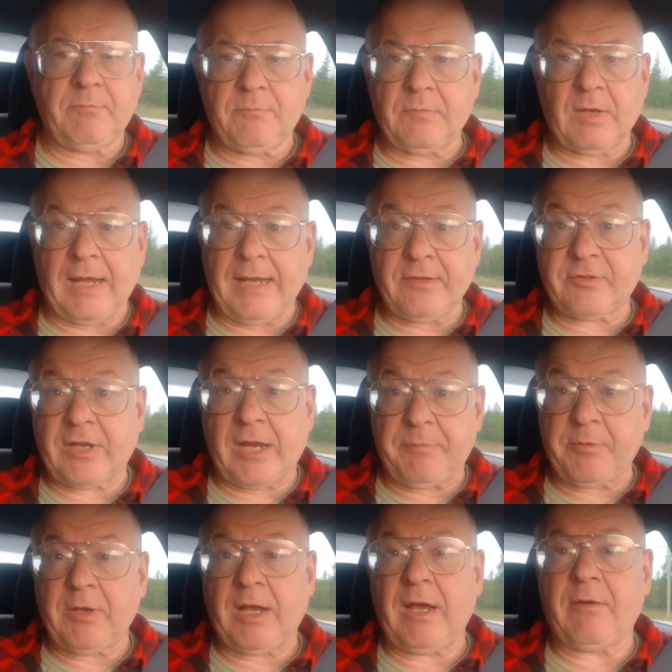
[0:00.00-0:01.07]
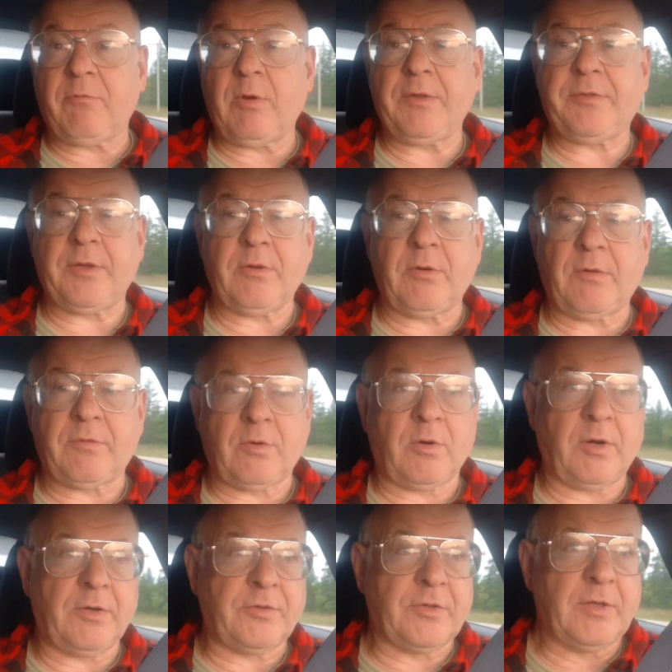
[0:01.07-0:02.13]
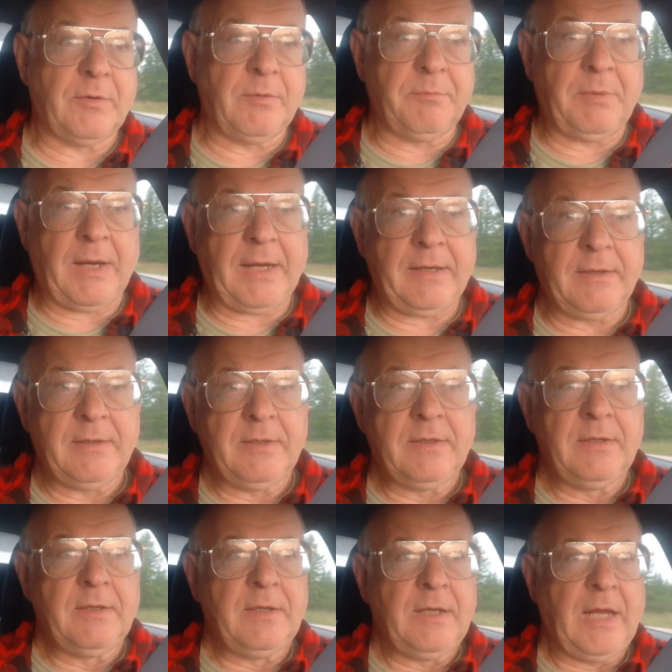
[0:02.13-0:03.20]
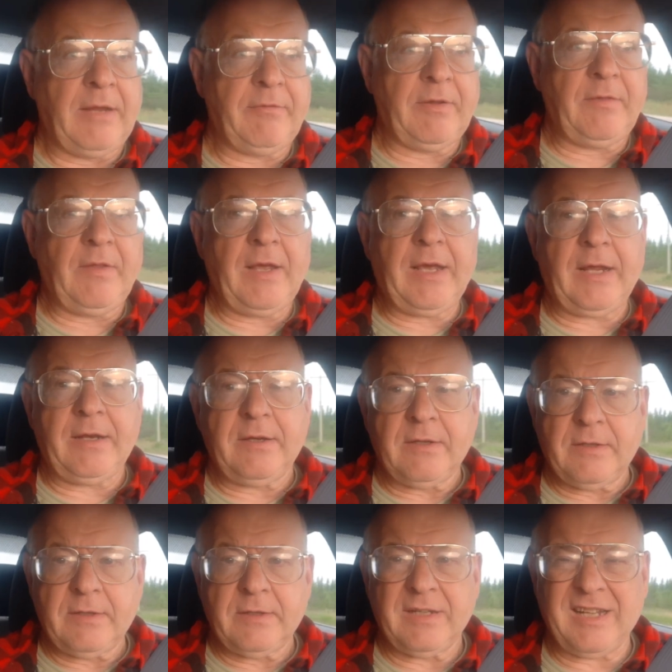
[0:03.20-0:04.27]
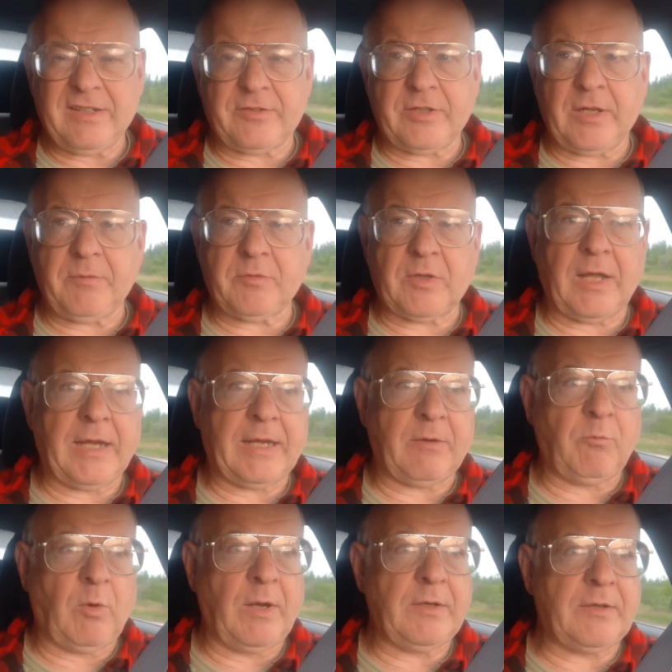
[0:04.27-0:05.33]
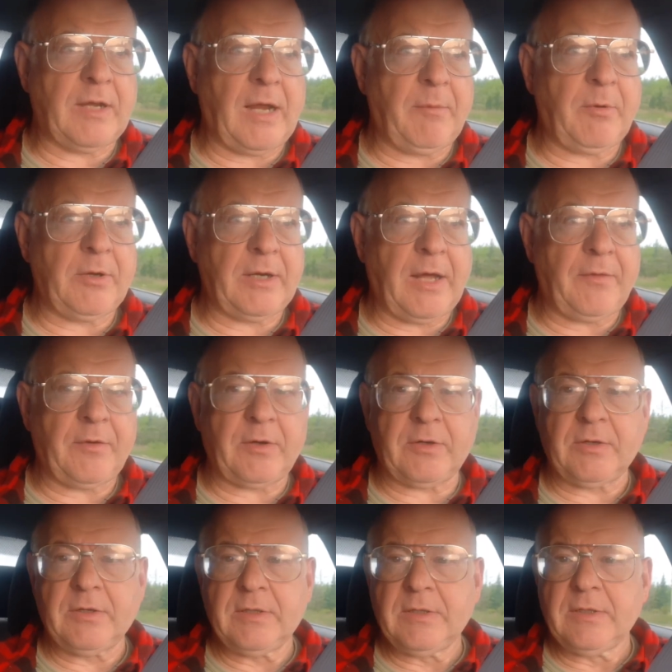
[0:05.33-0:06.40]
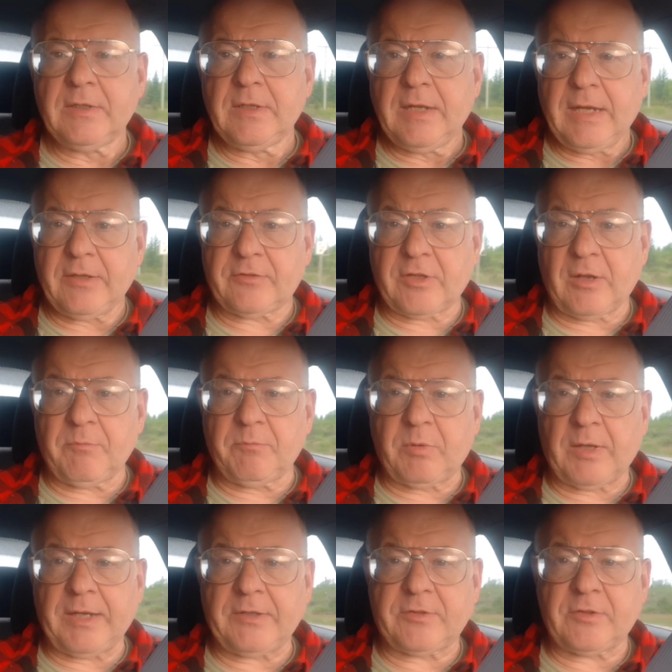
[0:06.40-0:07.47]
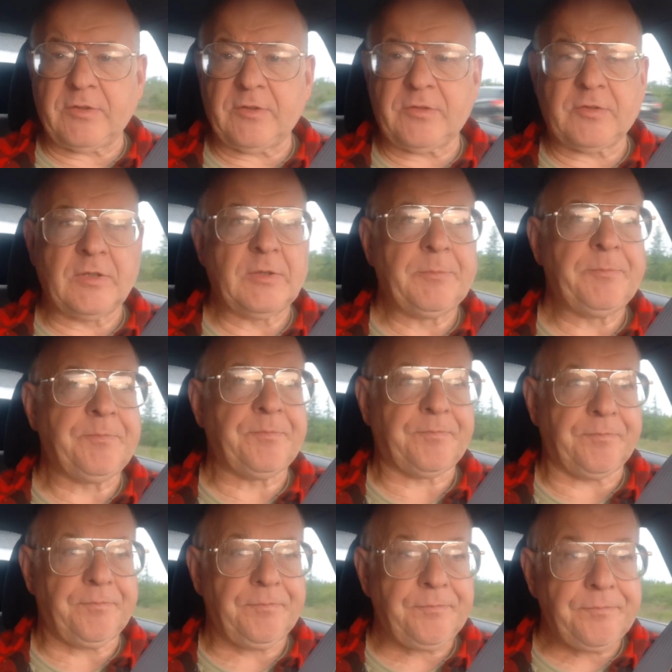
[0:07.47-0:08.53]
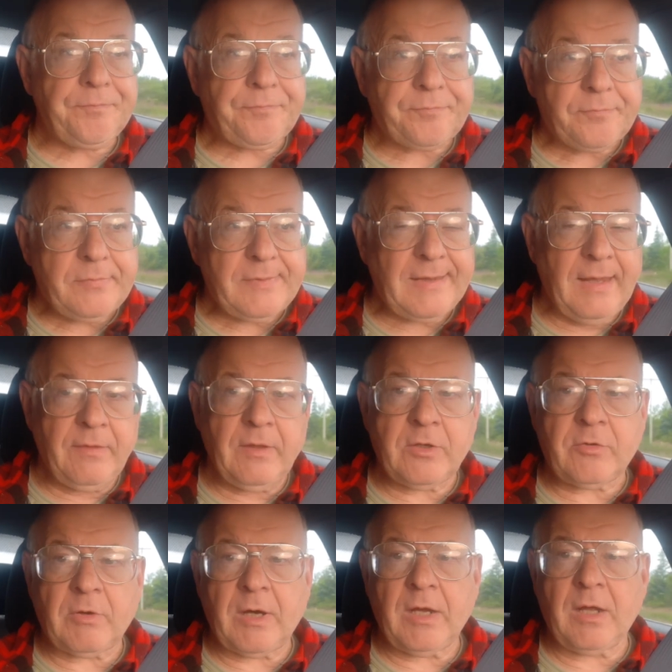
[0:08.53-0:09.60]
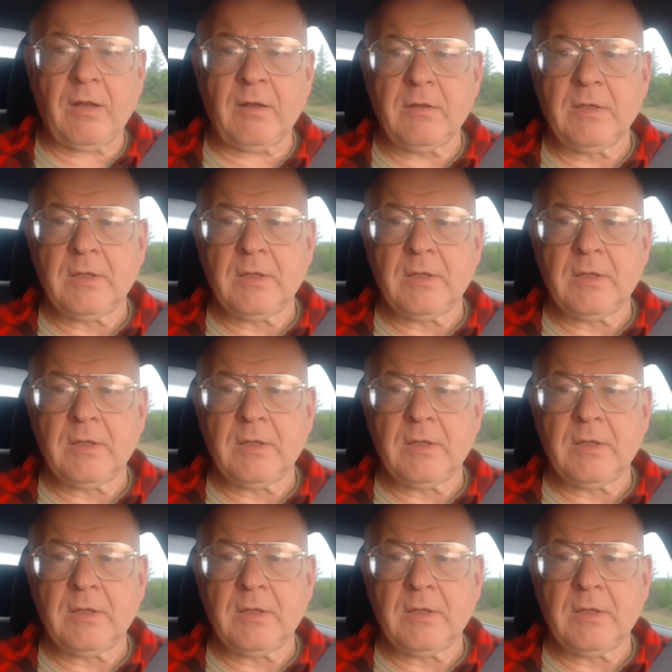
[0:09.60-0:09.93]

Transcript: landscape you have with you, of course. But even then, it seems like at one time or another, in some places, the trail